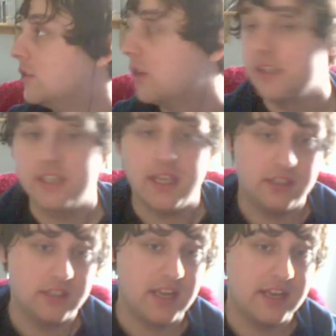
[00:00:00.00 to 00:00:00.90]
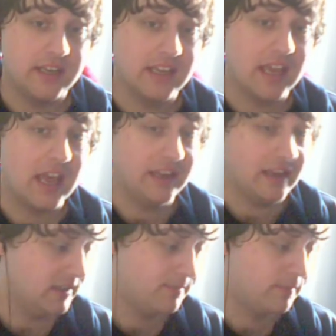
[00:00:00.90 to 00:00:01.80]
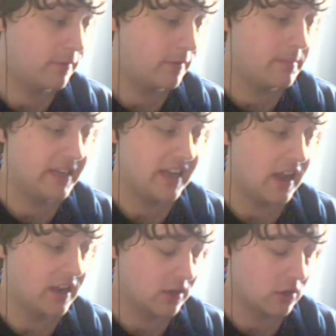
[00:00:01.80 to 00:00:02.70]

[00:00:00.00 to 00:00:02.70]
to get to the ending, and that's probably a